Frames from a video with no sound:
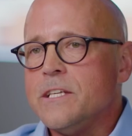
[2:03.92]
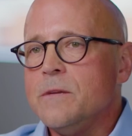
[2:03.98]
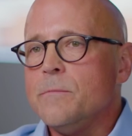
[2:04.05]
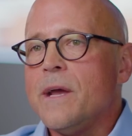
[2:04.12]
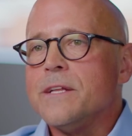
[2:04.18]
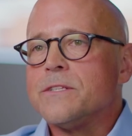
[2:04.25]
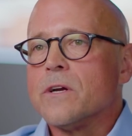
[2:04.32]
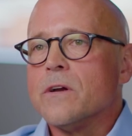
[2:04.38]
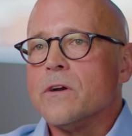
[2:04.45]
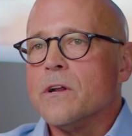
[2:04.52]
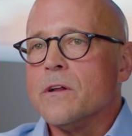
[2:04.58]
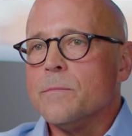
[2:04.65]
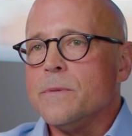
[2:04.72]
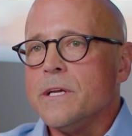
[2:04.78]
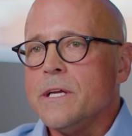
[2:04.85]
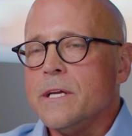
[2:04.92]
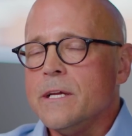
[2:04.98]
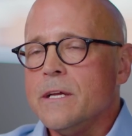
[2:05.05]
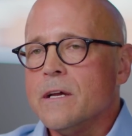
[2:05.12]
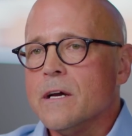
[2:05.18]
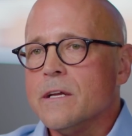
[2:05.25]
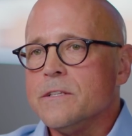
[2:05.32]
Teammates are going to
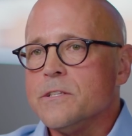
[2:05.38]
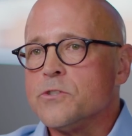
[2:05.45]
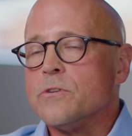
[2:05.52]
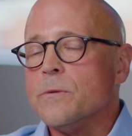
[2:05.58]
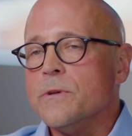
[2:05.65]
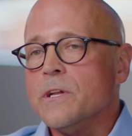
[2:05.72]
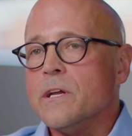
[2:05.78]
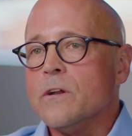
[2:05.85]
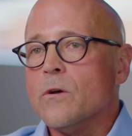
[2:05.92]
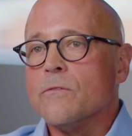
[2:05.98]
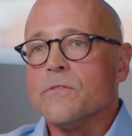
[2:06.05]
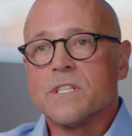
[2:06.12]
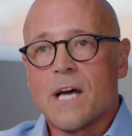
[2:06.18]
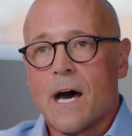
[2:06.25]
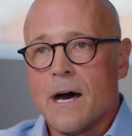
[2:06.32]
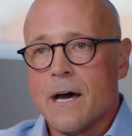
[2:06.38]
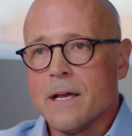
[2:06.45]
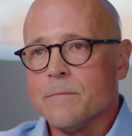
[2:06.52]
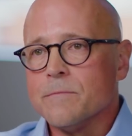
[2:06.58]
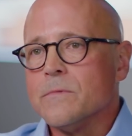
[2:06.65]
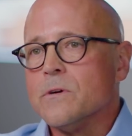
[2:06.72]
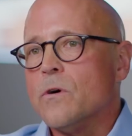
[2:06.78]
be uh, distributed over
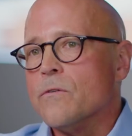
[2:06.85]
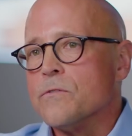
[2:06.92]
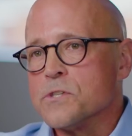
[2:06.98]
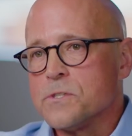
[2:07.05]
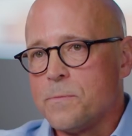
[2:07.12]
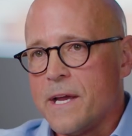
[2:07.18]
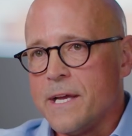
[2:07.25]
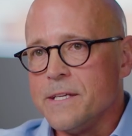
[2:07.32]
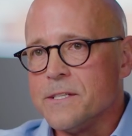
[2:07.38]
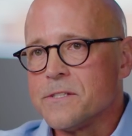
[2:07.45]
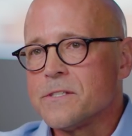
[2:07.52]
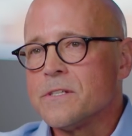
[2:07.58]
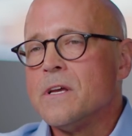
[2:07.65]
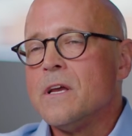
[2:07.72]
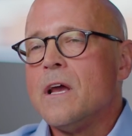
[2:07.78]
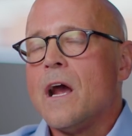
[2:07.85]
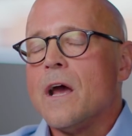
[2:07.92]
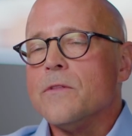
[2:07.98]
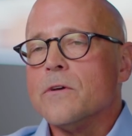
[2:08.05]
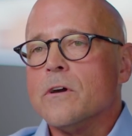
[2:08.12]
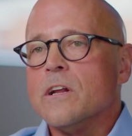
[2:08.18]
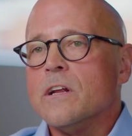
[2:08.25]
time, over space,
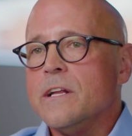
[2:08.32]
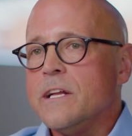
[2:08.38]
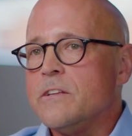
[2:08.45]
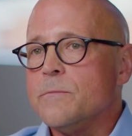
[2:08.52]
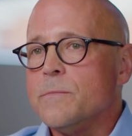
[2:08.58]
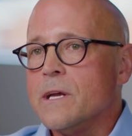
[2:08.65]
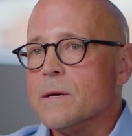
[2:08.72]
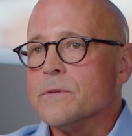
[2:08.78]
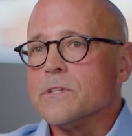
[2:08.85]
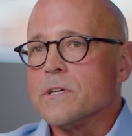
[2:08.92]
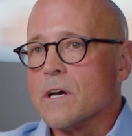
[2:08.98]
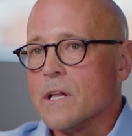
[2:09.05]
and they're going to need to be able to